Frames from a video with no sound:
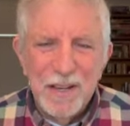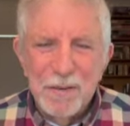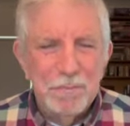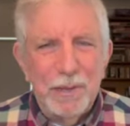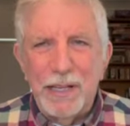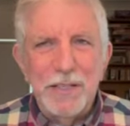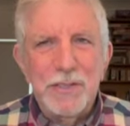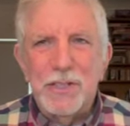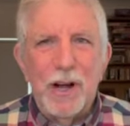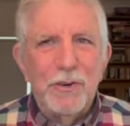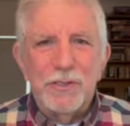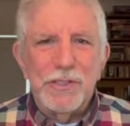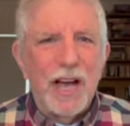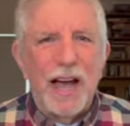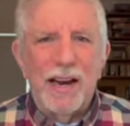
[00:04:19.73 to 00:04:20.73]
Please
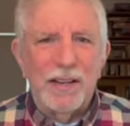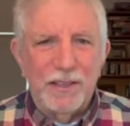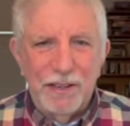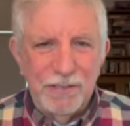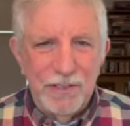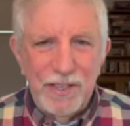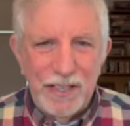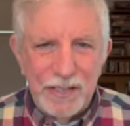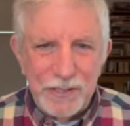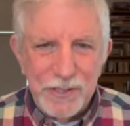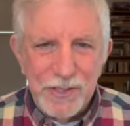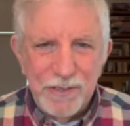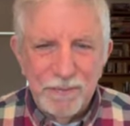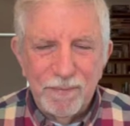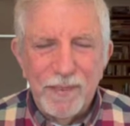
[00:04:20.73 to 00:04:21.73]
don't tire of
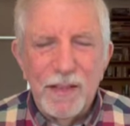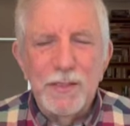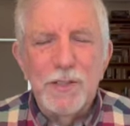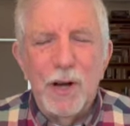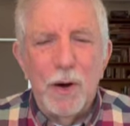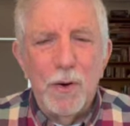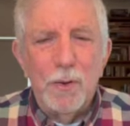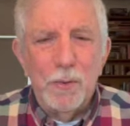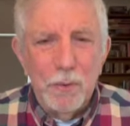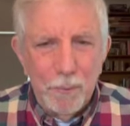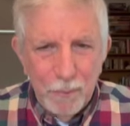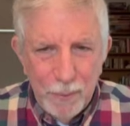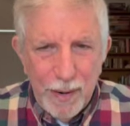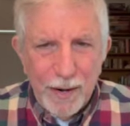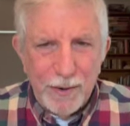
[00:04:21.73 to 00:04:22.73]
this. Don't
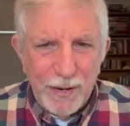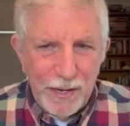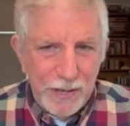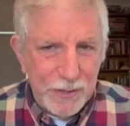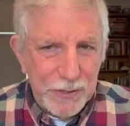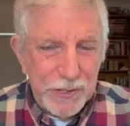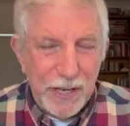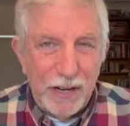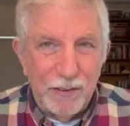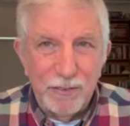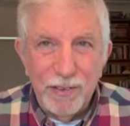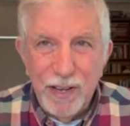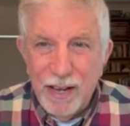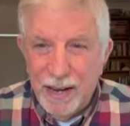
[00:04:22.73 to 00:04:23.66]
weary yourself